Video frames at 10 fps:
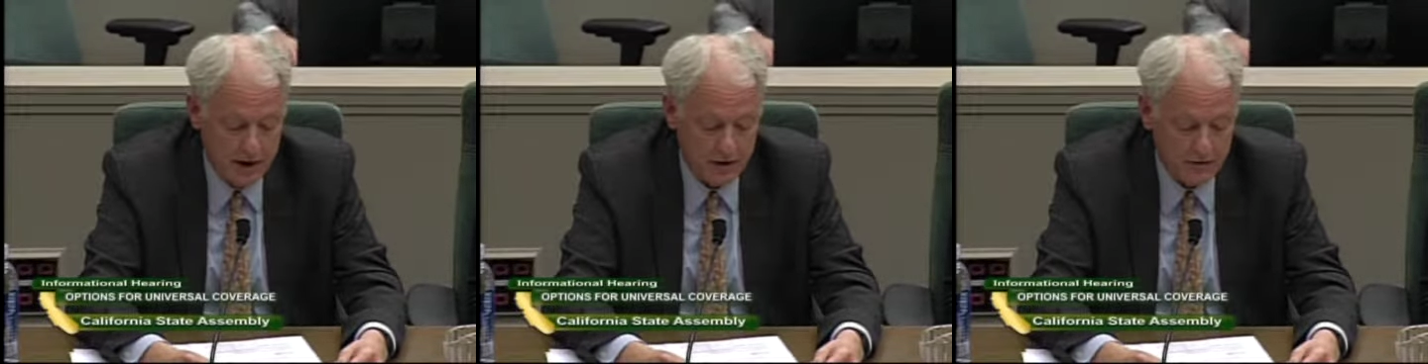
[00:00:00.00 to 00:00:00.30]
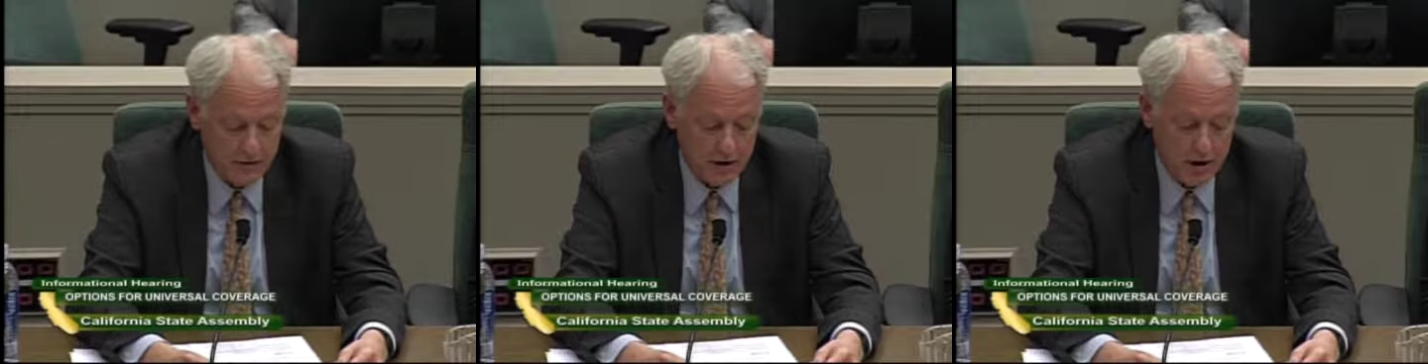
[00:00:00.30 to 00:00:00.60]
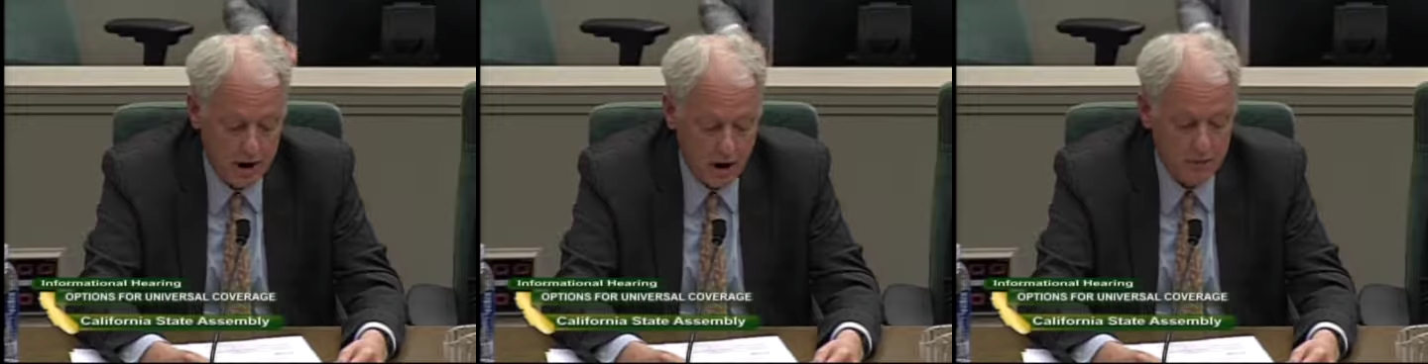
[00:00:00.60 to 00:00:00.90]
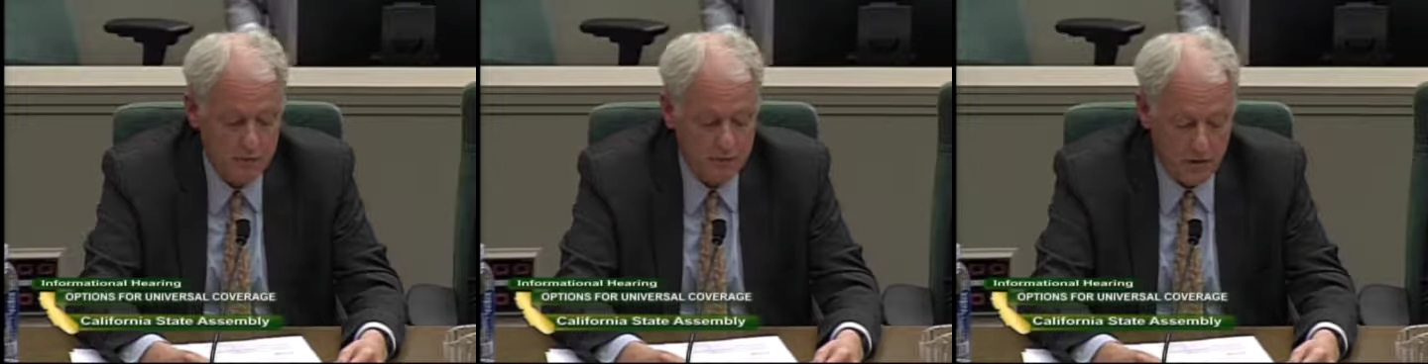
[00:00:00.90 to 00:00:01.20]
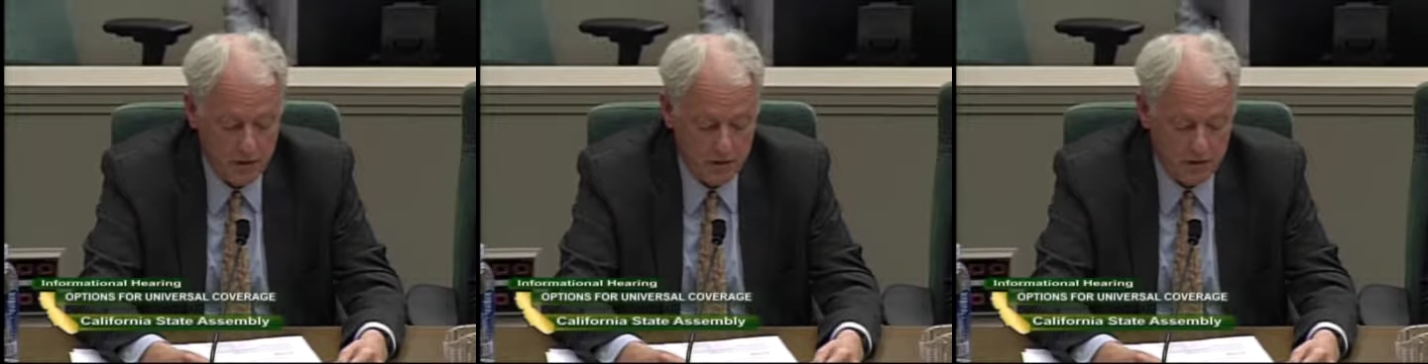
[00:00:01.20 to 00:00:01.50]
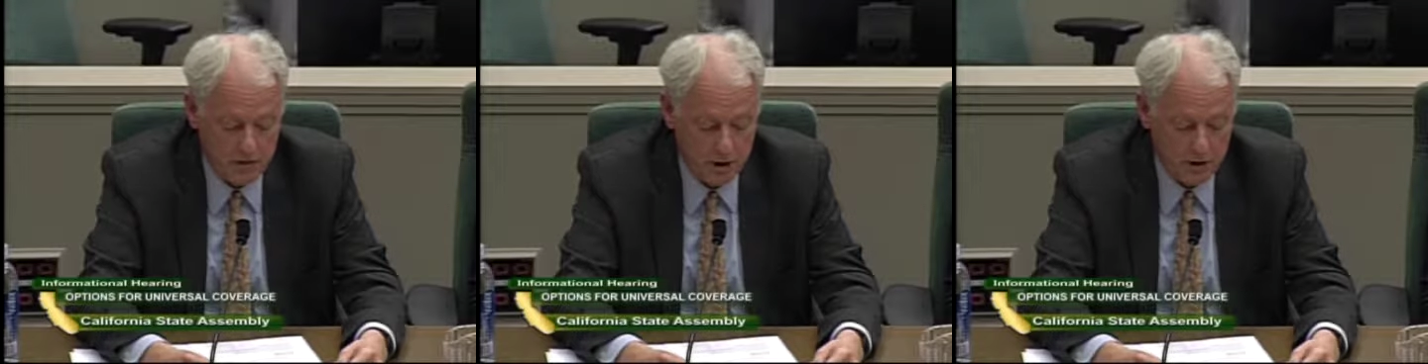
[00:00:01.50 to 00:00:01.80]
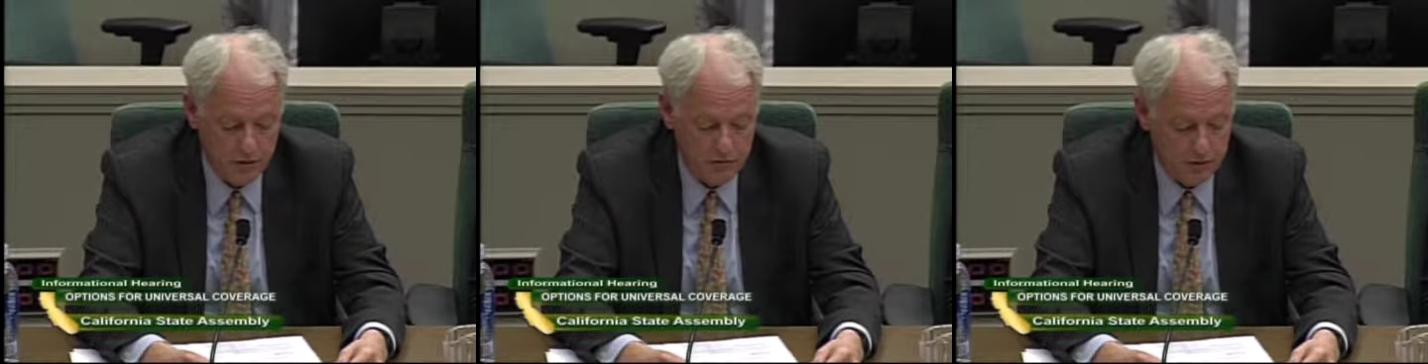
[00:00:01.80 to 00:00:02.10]
and in turn harm small business
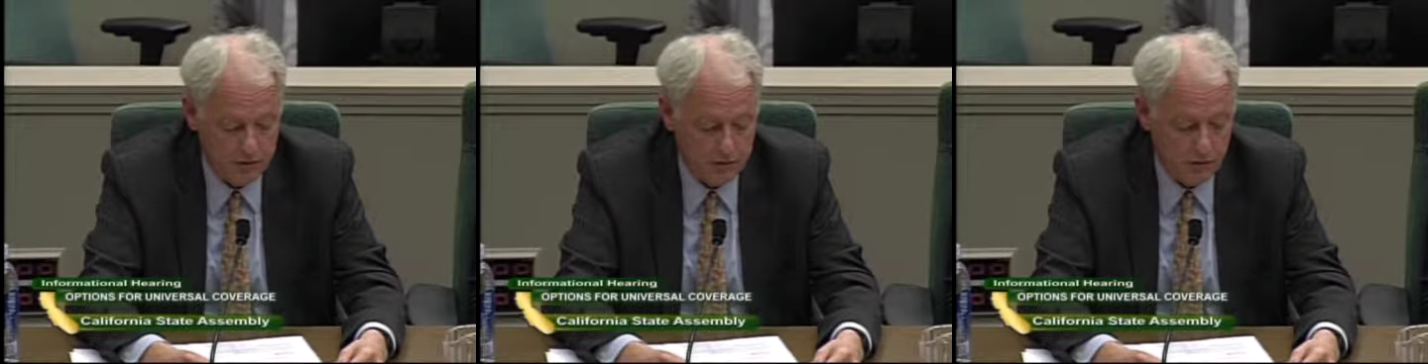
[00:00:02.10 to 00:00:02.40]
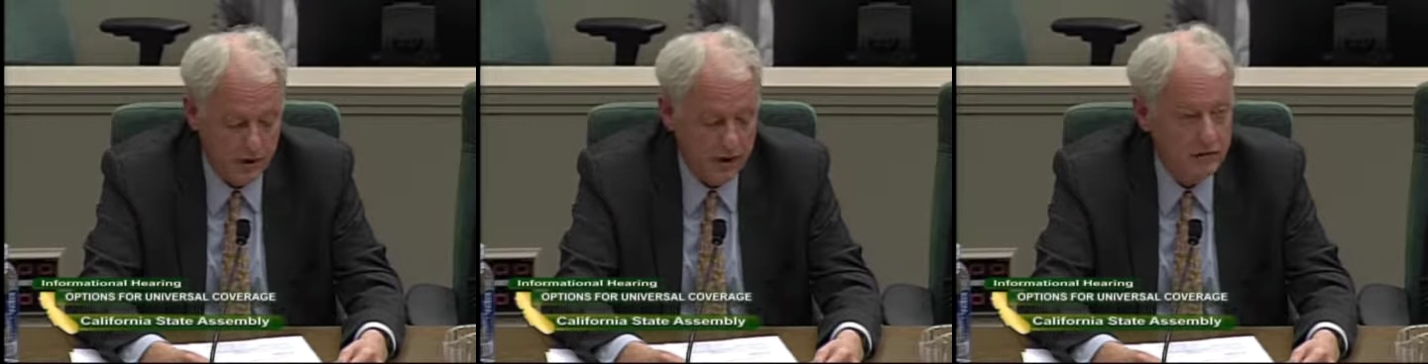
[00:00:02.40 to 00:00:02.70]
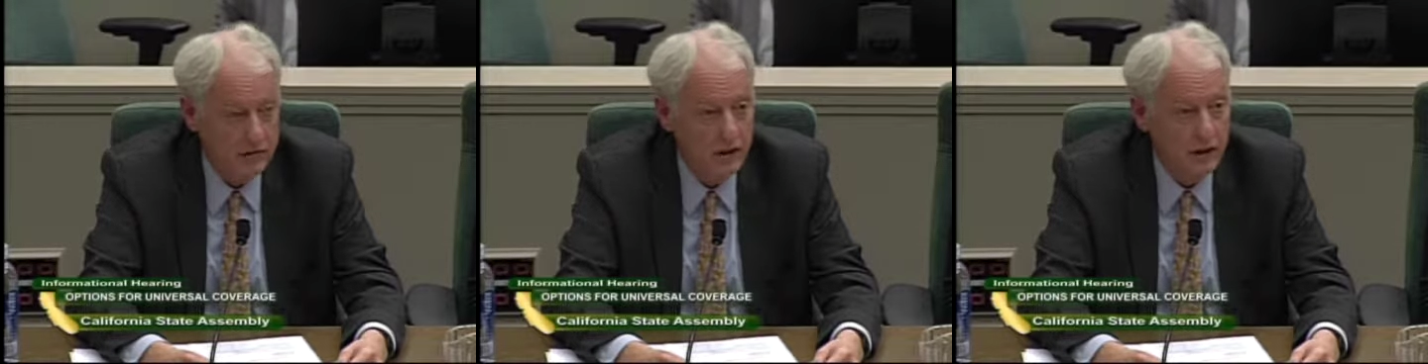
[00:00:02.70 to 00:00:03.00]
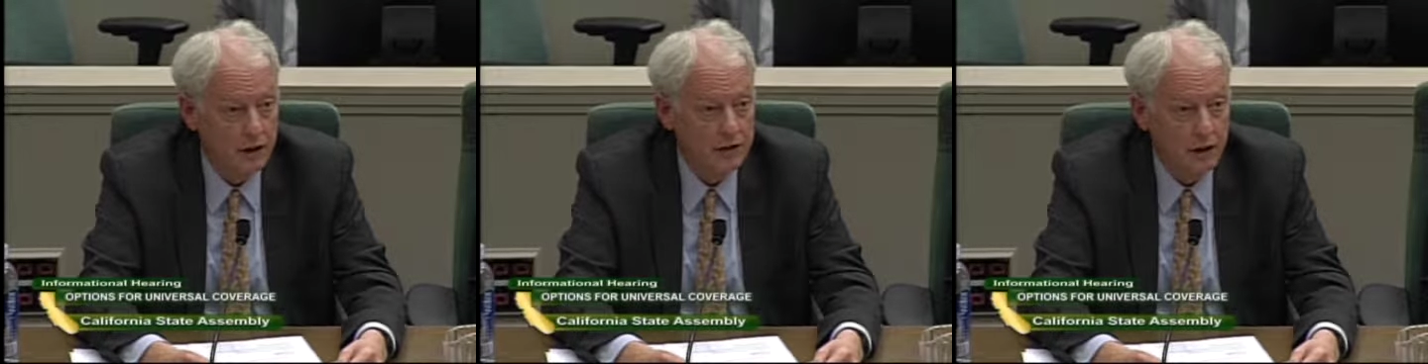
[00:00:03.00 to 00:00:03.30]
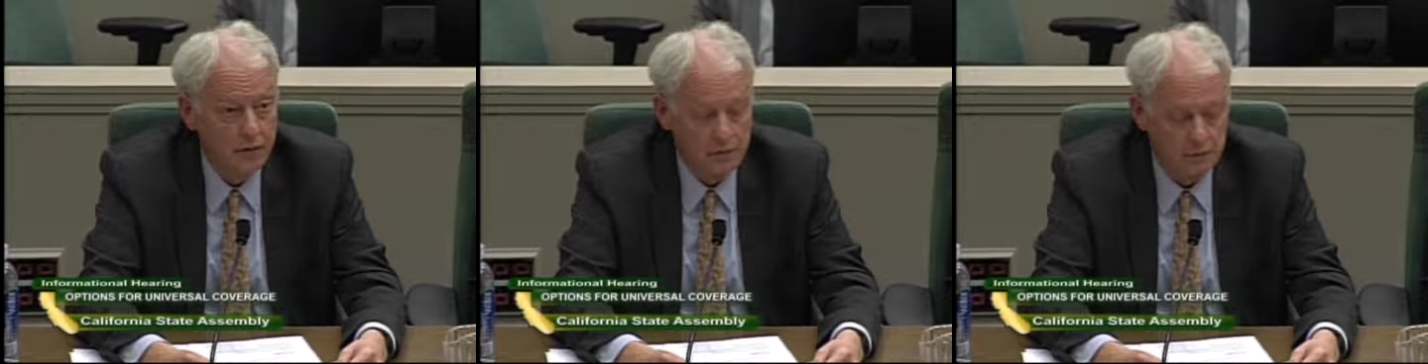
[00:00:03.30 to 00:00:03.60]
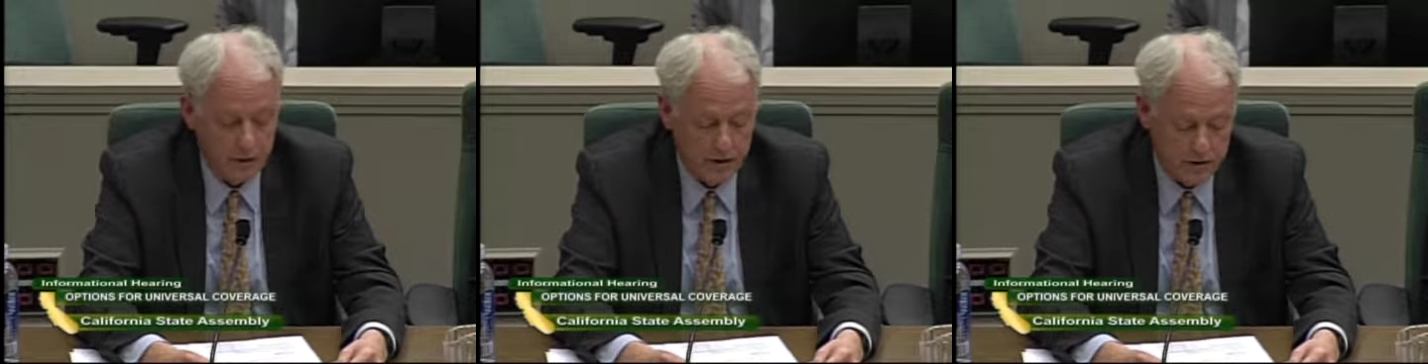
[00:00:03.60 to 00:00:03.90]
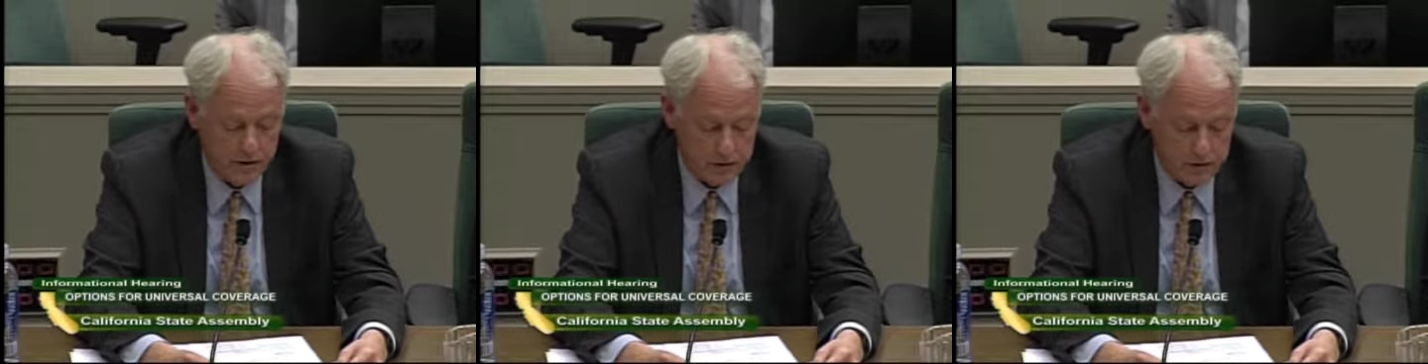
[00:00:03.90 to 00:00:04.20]
owners, their employees, and self-employed
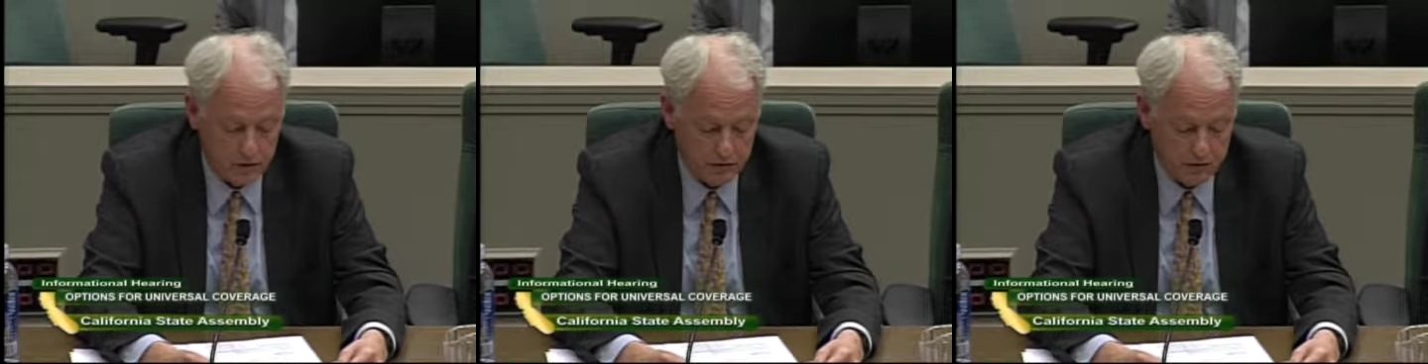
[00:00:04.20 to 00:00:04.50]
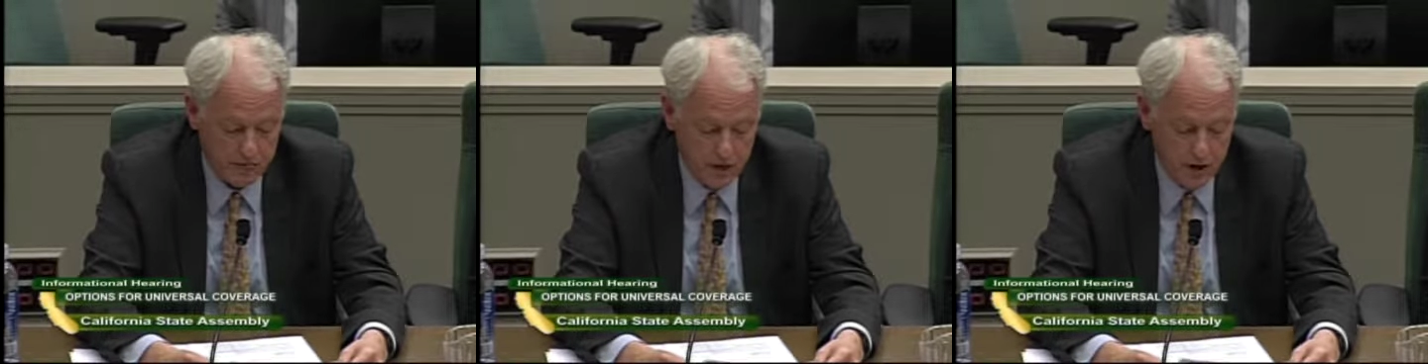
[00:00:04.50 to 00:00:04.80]
individuals.